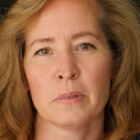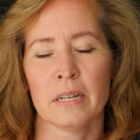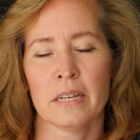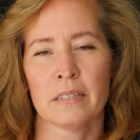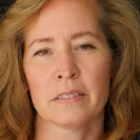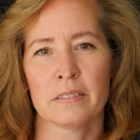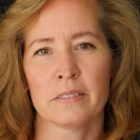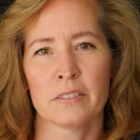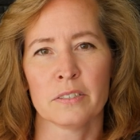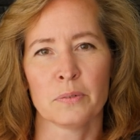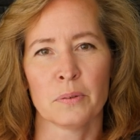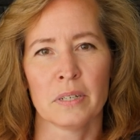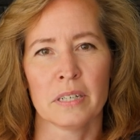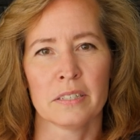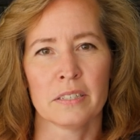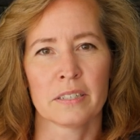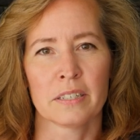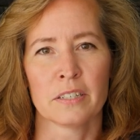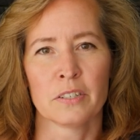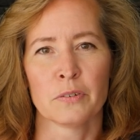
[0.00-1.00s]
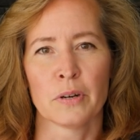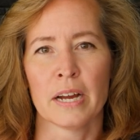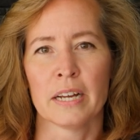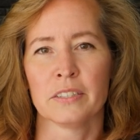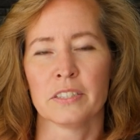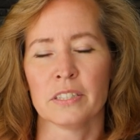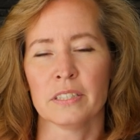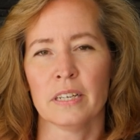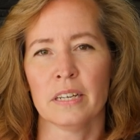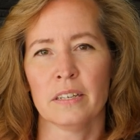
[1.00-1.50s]
Bernes, just wanted to
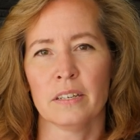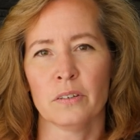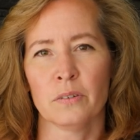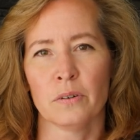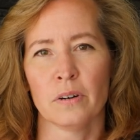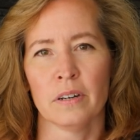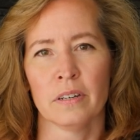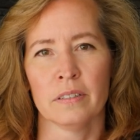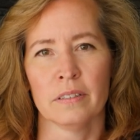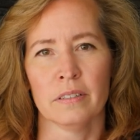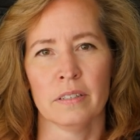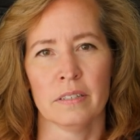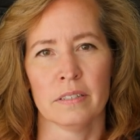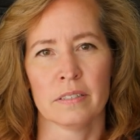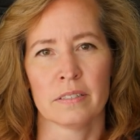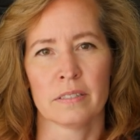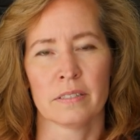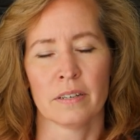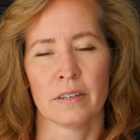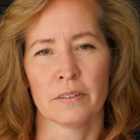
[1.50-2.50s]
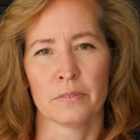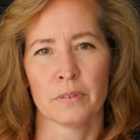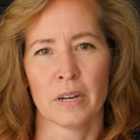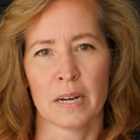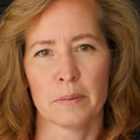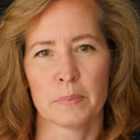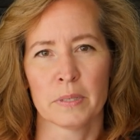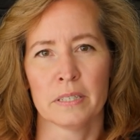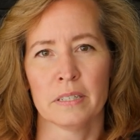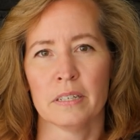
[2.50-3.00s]
congratulate you on this
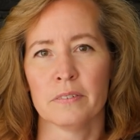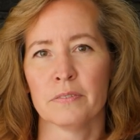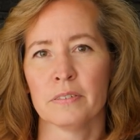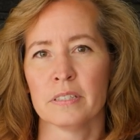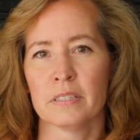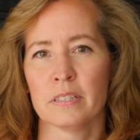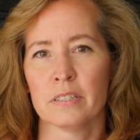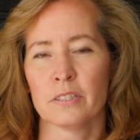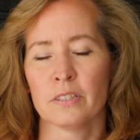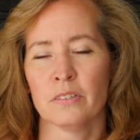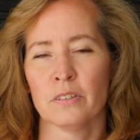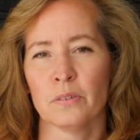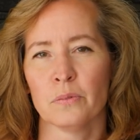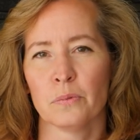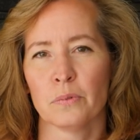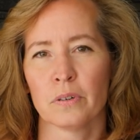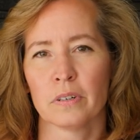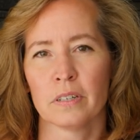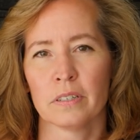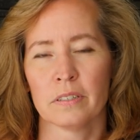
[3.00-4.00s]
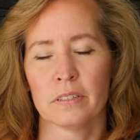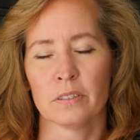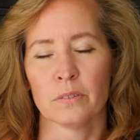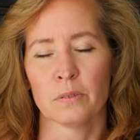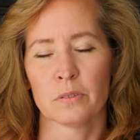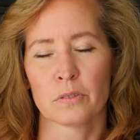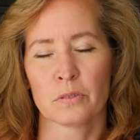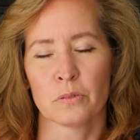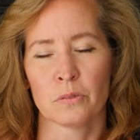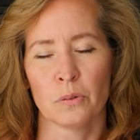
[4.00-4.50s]
Rhapsody Physician Award.
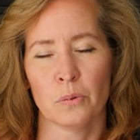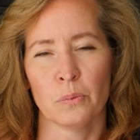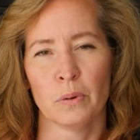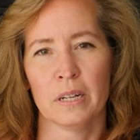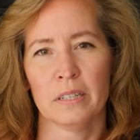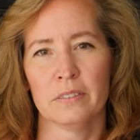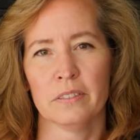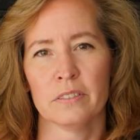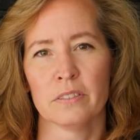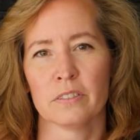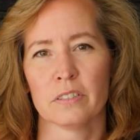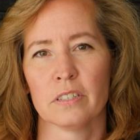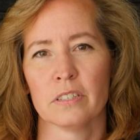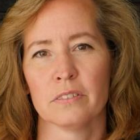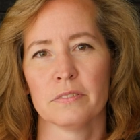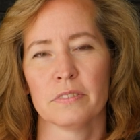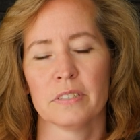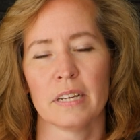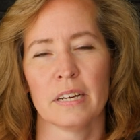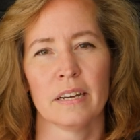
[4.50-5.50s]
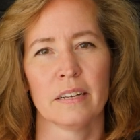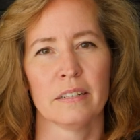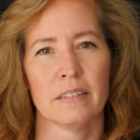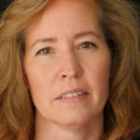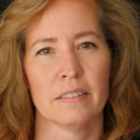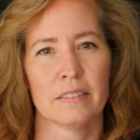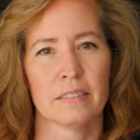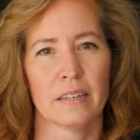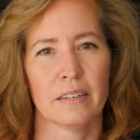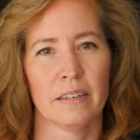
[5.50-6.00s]
You're so well deserved,
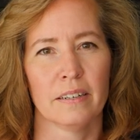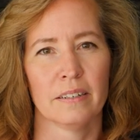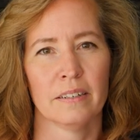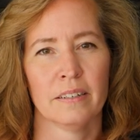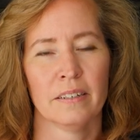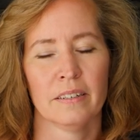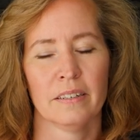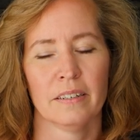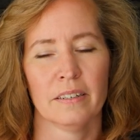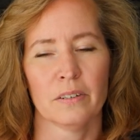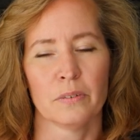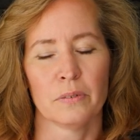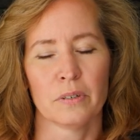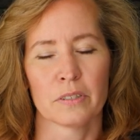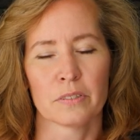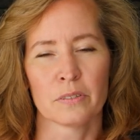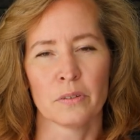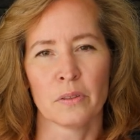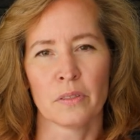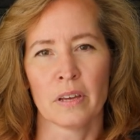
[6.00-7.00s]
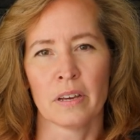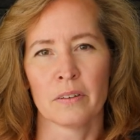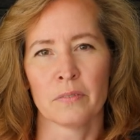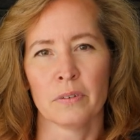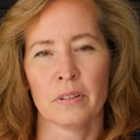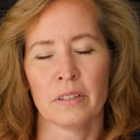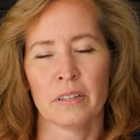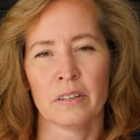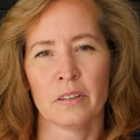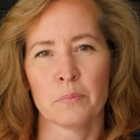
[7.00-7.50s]
and we're so
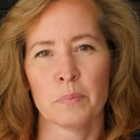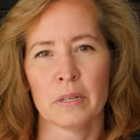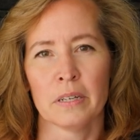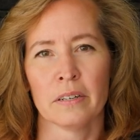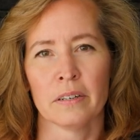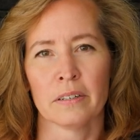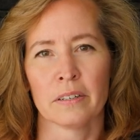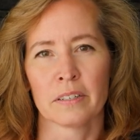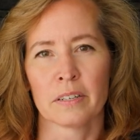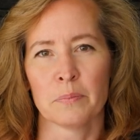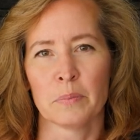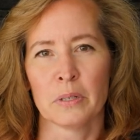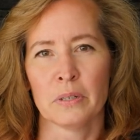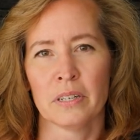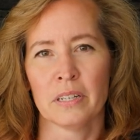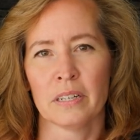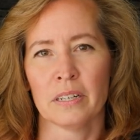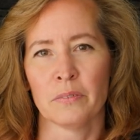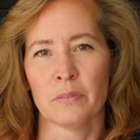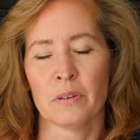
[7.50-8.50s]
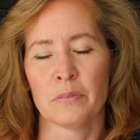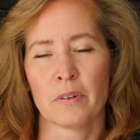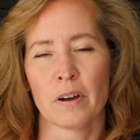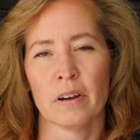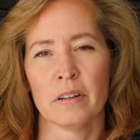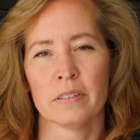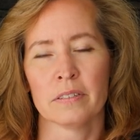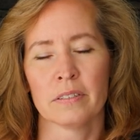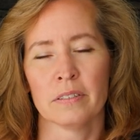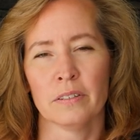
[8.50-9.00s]
thankful that you've been in our community and we've
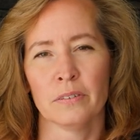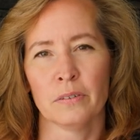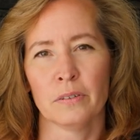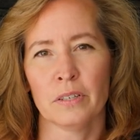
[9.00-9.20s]
gotten to know